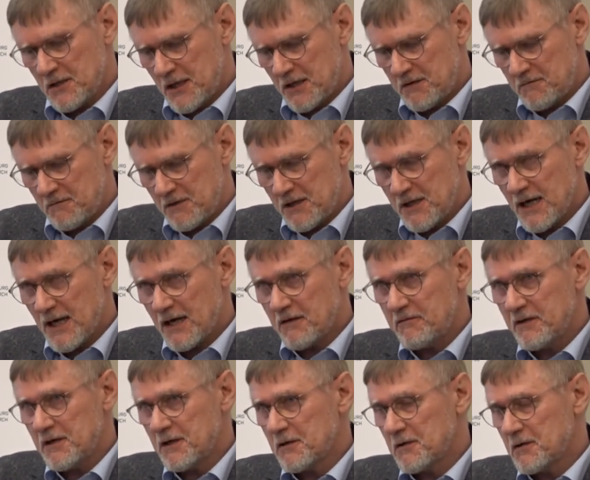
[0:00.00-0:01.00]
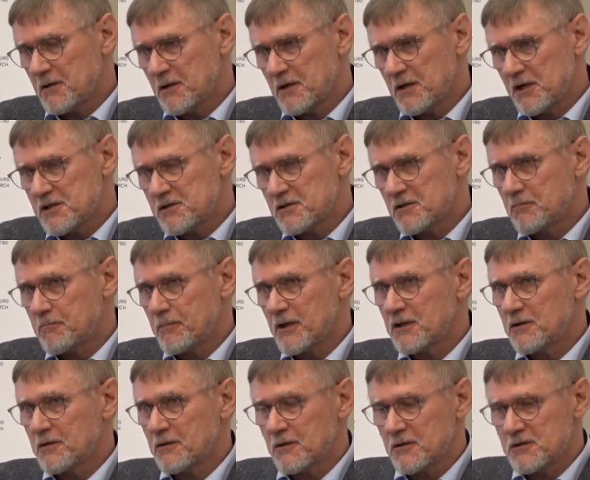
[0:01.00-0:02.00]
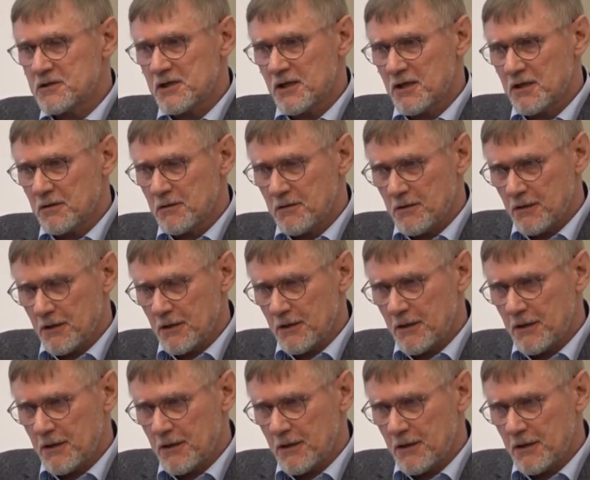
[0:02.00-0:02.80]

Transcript: that we have in histopathology and,